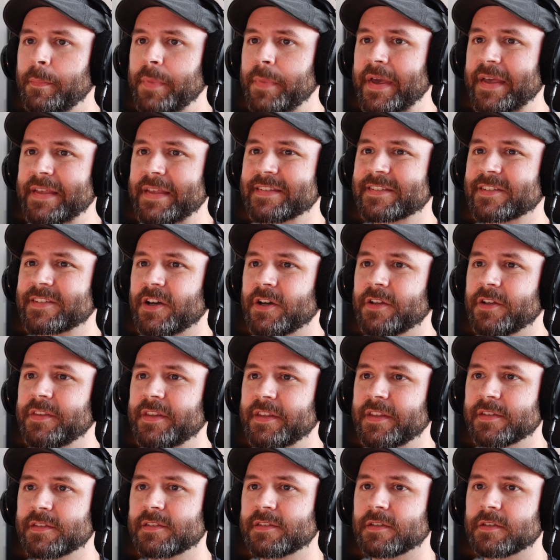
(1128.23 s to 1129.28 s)
Based on
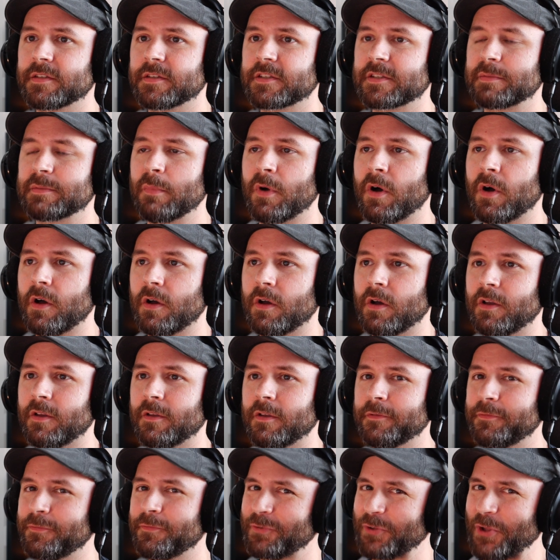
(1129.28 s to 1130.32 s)
this
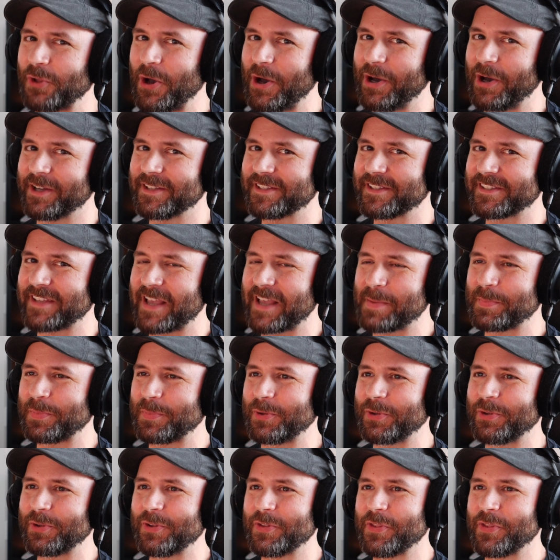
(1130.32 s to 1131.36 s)
small, flawed
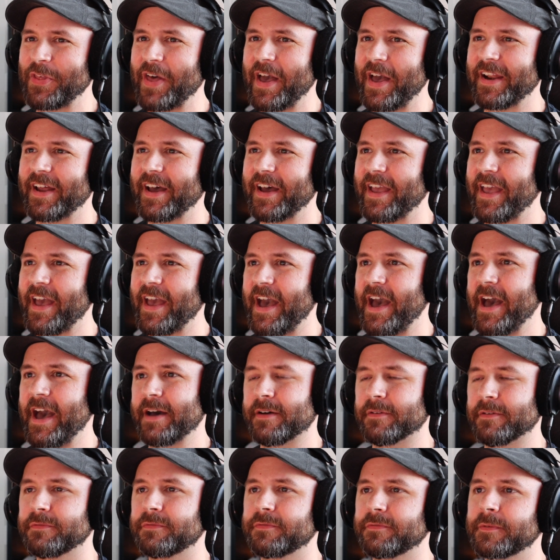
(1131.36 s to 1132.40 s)
sample that I
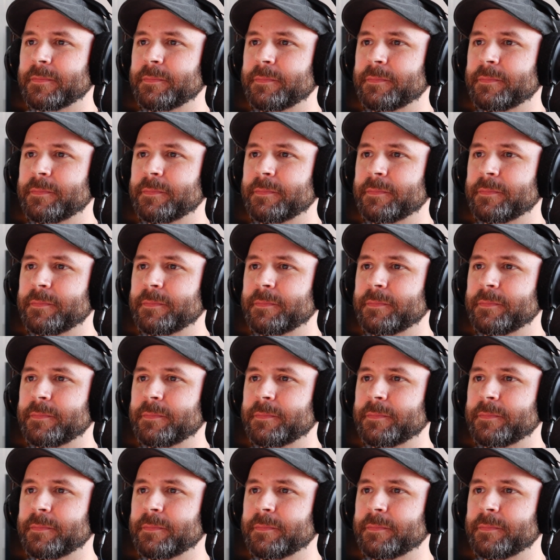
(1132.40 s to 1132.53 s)
have,